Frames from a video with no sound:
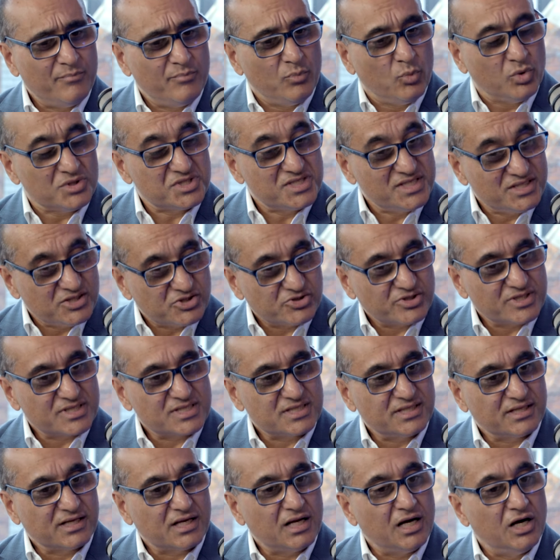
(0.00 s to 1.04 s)
What's
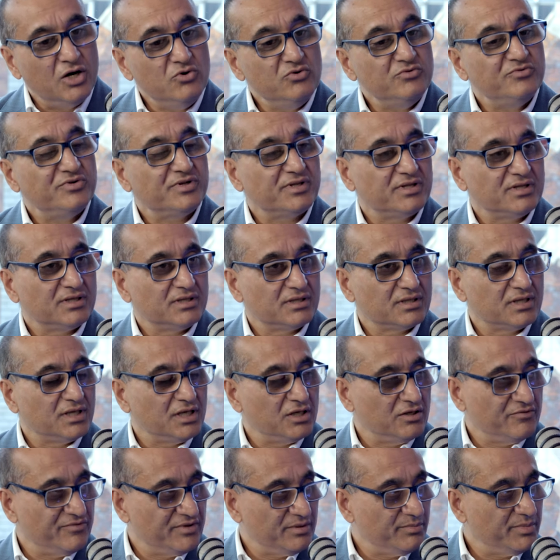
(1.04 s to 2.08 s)
interesting, over the
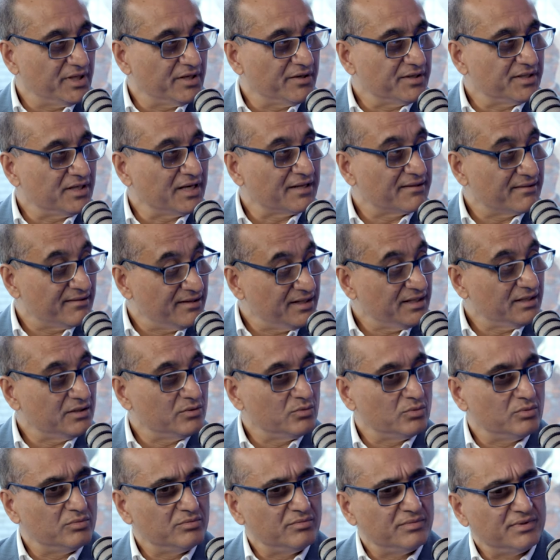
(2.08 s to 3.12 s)
COVID period, I
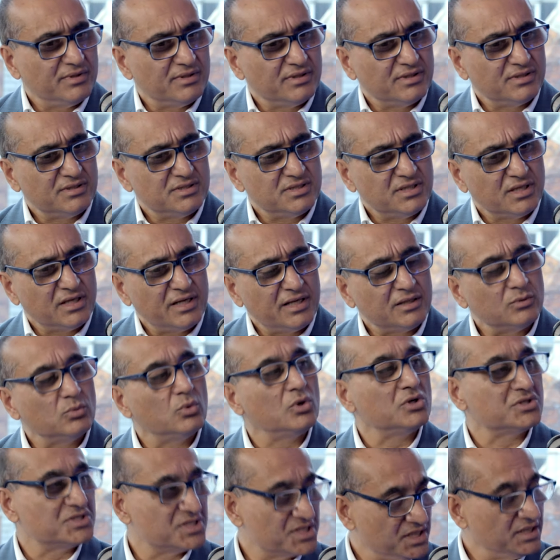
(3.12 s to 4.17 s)
think the dial
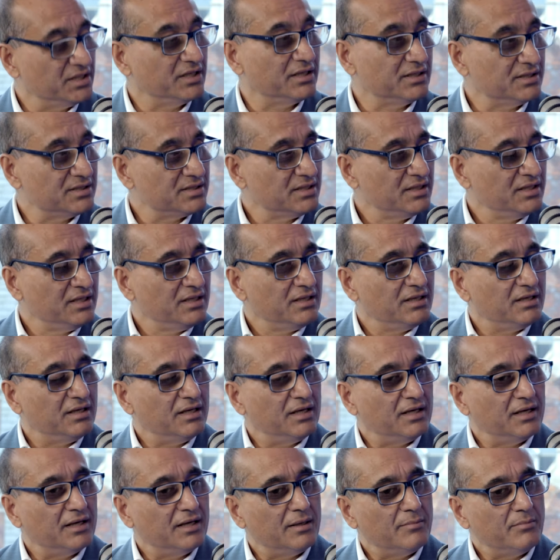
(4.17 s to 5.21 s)
was turned
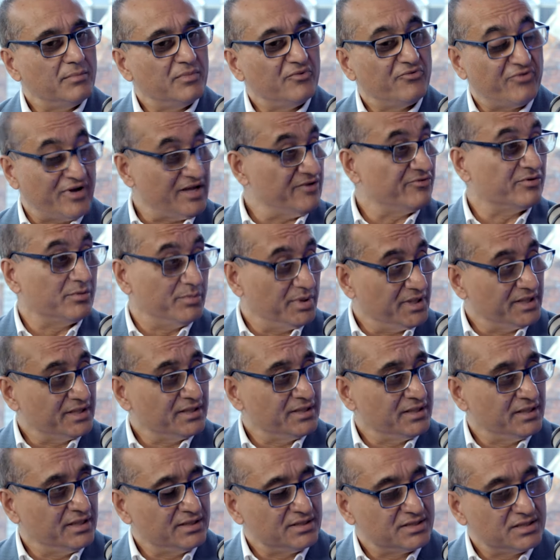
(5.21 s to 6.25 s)
favourably
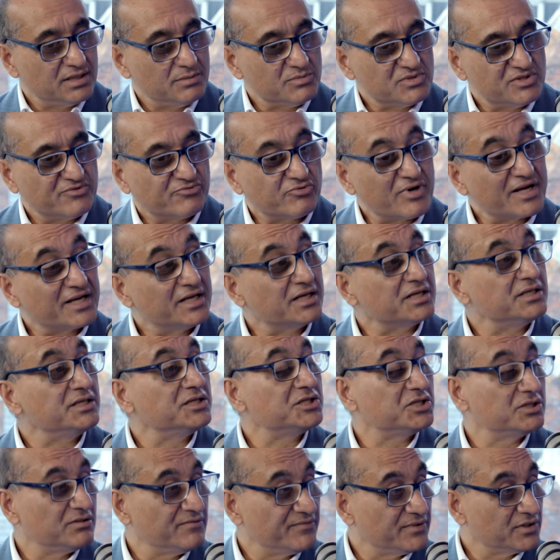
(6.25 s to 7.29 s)
in terms of
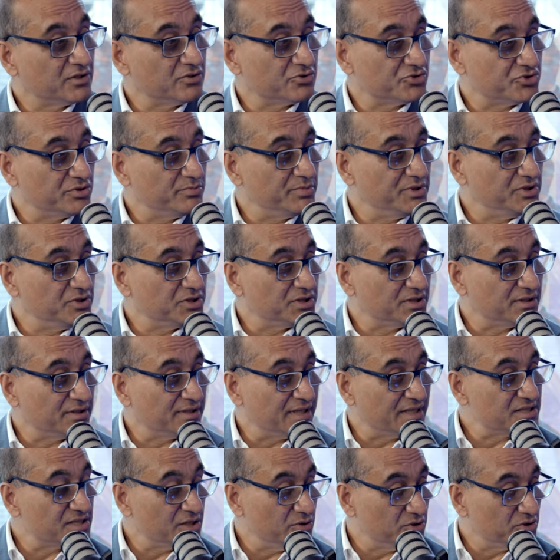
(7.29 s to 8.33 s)
recognition of the contribution
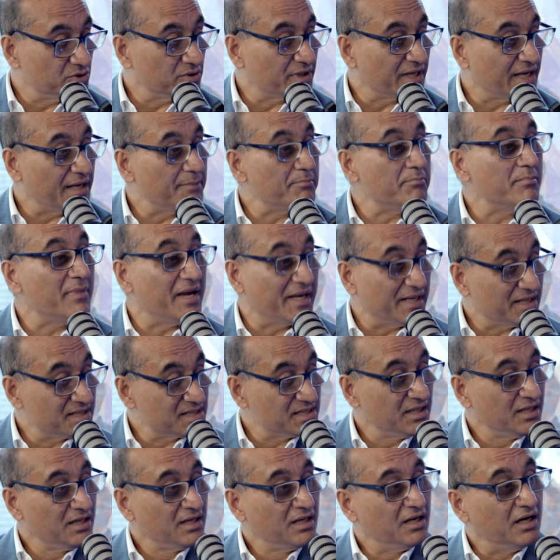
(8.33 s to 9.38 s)
that social care makes
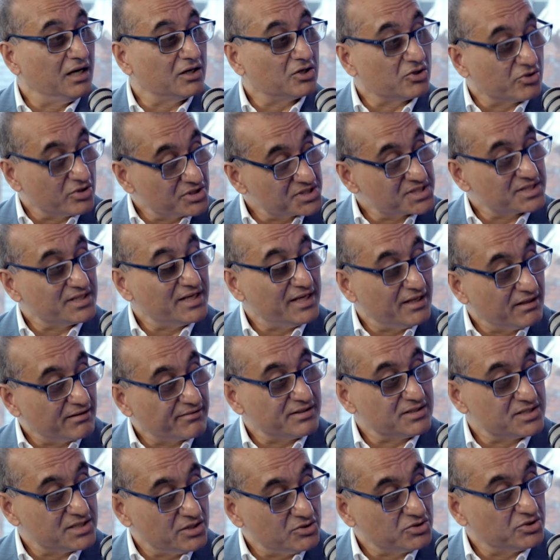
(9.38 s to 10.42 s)
across the health
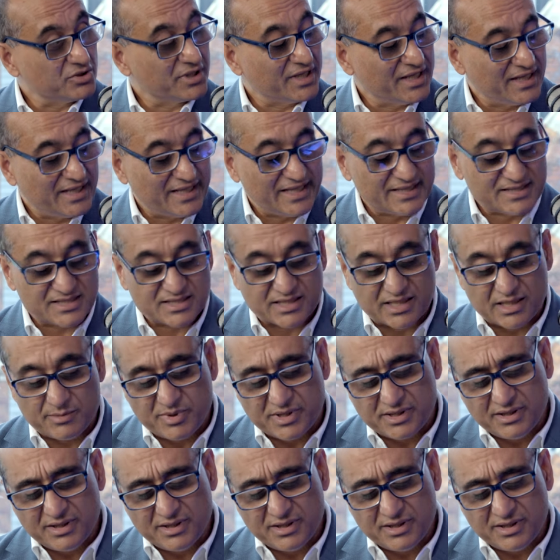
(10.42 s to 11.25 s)
and social care landscape.